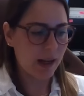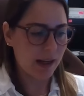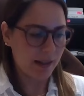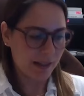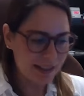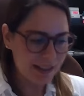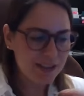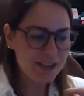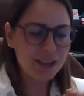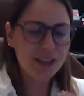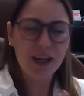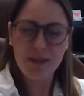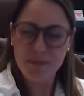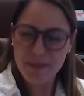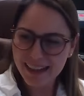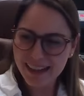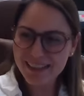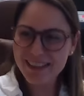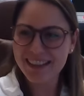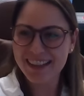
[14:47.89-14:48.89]
need to go
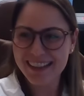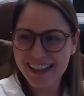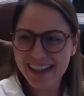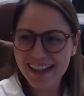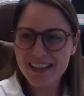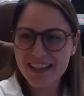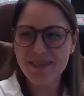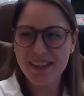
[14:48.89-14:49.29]
back to the data,